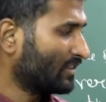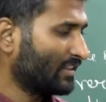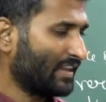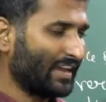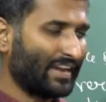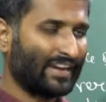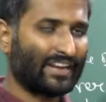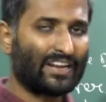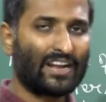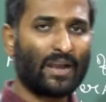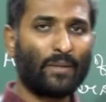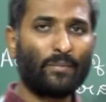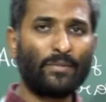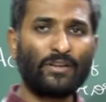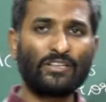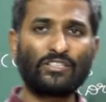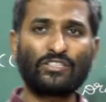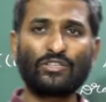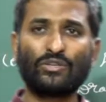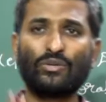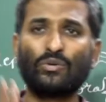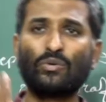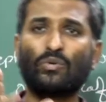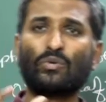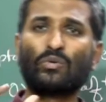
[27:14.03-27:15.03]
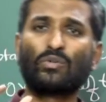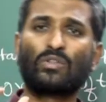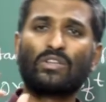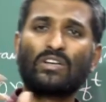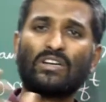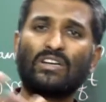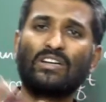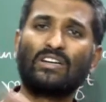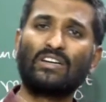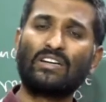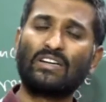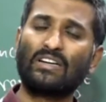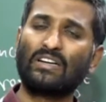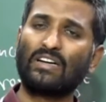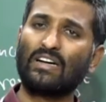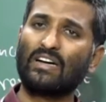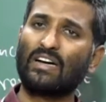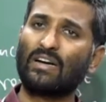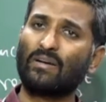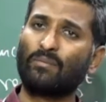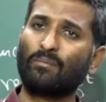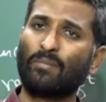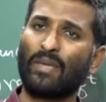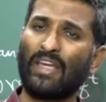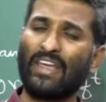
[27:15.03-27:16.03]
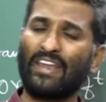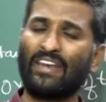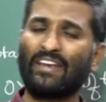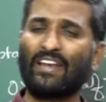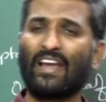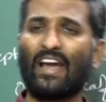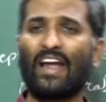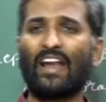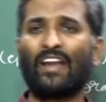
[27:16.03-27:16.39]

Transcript: Then coming to the main